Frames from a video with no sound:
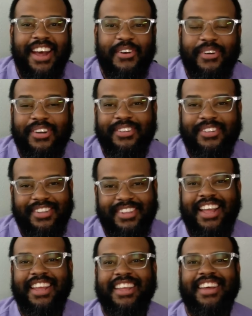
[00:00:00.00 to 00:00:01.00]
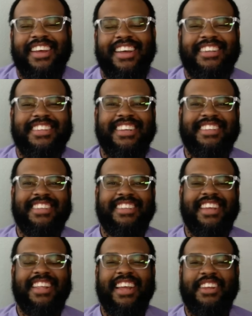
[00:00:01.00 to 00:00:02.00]
well, like Justin
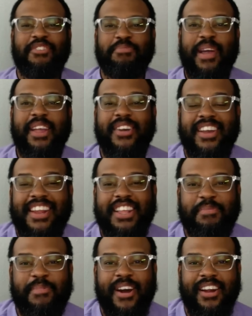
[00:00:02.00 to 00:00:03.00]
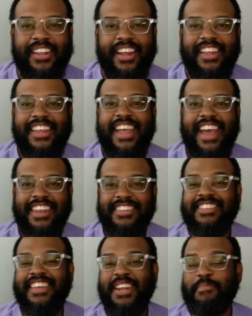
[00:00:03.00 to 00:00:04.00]
said, like Coach Baker hit it out the park. Like he had it
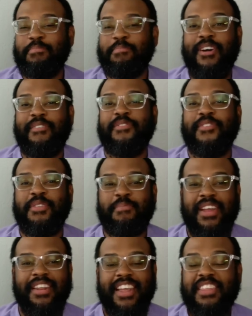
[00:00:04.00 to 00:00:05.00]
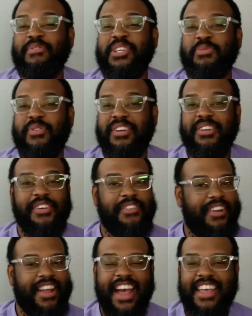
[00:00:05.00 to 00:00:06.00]
set up perfect for the meeting. That's what you want to do. If a
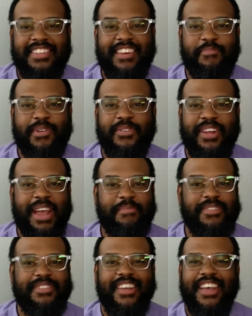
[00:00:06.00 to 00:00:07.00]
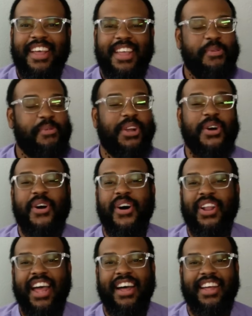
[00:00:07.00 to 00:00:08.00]
guy has never been on campus, you want to go
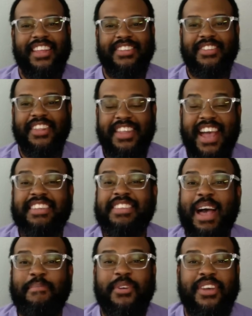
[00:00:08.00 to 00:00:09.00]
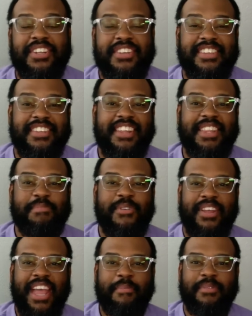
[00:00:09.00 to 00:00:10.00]
all out. And so the next time you get a chance to get them on
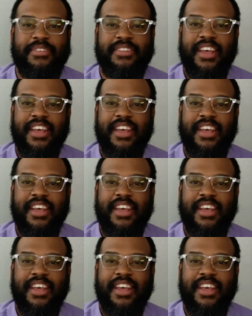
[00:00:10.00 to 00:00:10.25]
campus,